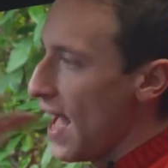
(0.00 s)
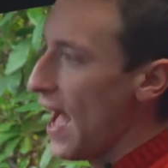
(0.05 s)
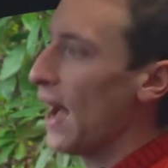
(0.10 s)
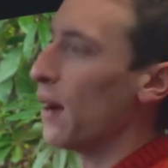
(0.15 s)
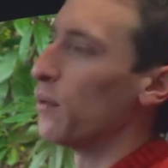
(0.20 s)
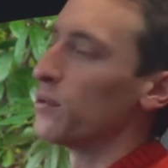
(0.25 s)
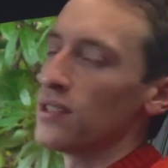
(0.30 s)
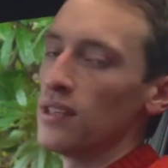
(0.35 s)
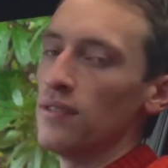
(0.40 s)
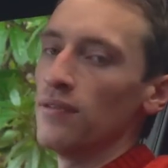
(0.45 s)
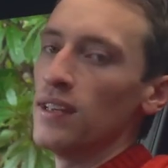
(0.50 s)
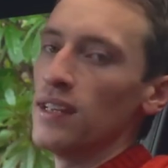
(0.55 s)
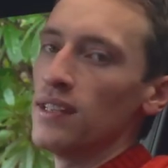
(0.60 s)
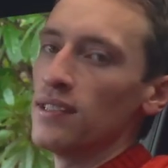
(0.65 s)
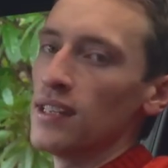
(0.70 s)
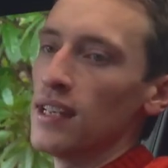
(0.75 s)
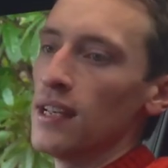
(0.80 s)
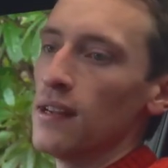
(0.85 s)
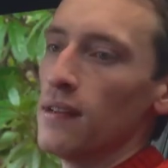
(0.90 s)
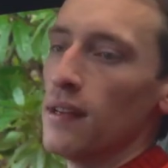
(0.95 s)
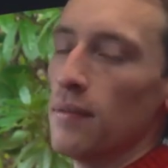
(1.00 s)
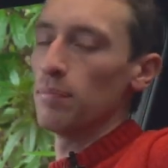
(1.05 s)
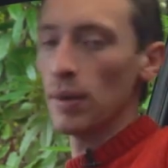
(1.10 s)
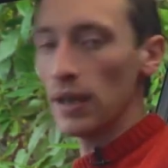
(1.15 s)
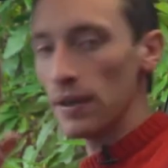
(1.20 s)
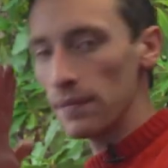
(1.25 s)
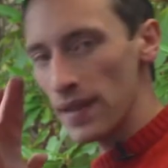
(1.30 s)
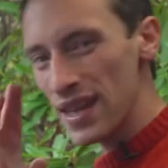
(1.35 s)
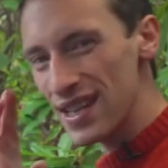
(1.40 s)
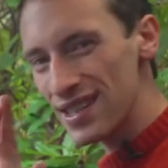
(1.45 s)
out of the interior,
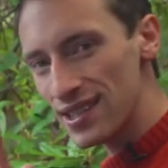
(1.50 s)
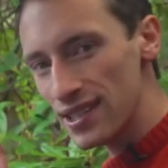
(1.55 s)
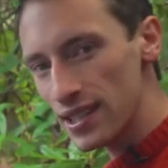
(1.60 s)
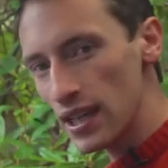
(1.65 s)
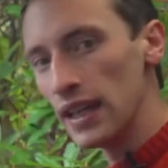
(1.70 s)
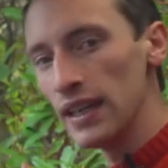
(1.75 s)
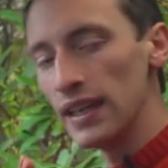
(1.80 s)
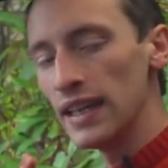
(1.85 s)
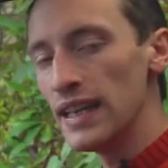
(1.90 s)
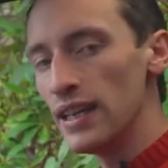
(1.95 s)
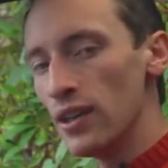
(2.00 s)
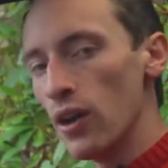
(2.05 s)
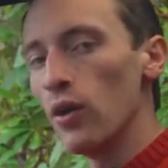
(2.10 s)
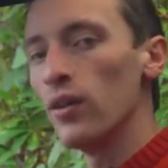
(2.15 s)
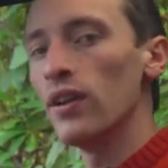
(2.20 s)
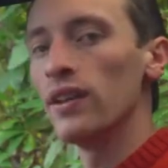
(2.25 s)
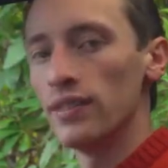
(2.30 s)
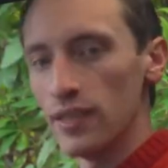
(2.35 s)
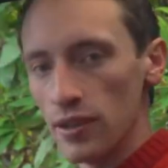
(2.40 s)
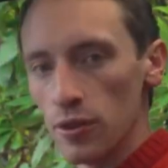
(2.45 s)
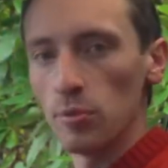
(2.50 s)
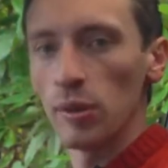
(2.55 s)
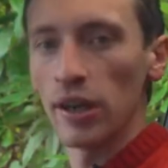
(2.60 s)
but it's certainly not a deal